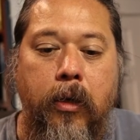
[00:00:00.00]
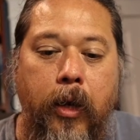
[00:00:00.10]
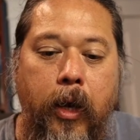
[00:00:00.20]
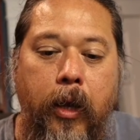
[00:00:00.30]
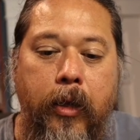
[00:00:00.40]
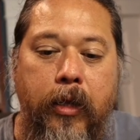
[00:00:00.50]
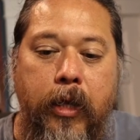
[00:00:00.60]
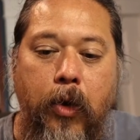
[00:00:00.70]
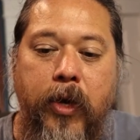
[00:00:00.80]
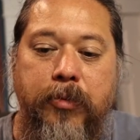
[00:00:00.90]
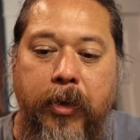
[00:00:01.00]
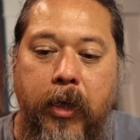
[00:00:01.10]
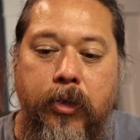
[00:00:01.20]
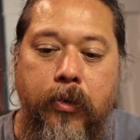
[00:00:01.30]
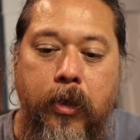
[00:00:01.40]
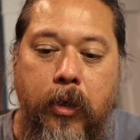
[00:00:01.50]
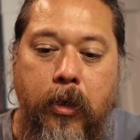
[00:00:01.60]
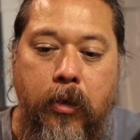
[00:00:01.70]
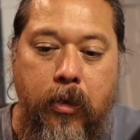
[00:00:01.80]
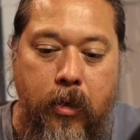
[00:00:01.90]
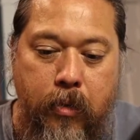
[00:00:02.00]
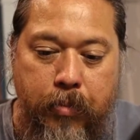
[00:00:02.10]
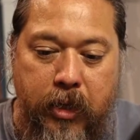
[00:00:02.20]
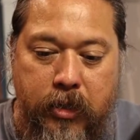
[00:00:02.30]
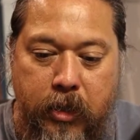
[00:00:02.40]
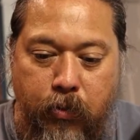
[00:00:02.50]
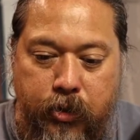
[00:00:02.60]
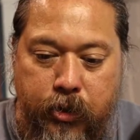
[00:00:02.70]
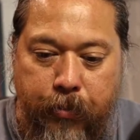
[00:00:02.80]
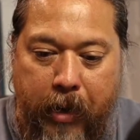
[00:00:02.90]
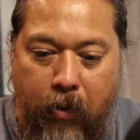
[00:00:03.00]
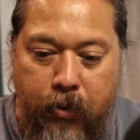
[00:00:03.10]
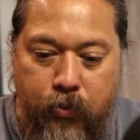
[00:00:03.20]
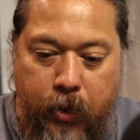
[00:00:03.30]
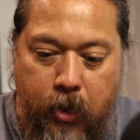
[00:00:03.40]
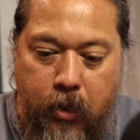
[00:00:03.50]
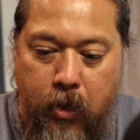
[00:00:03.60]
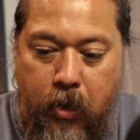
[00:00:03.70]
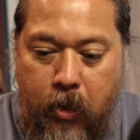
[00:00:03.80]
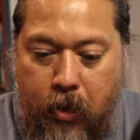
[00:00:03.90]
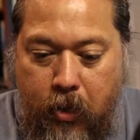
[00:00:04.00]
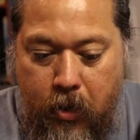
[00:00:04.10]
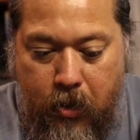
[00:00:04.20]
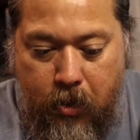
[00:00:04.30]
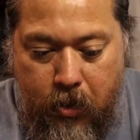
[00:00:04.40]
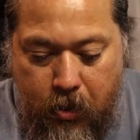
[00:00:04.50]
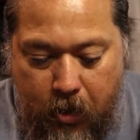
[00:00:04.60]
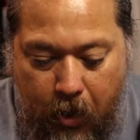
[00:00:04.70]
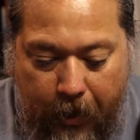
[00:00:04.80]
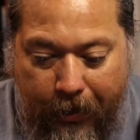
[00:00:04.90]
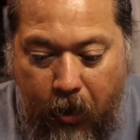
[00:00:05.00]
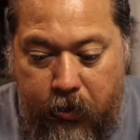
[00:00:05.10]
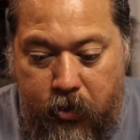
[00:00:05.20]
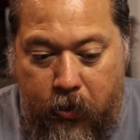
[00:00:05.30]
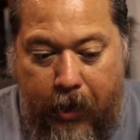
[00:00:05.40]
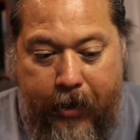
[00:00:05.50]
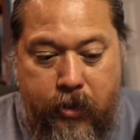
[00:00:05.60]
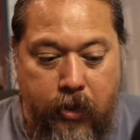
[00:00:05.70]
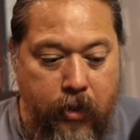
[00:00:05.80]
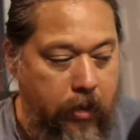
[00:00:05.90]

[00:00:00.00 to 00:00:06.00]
and then the USB to the PC, which is the power as well. I also got,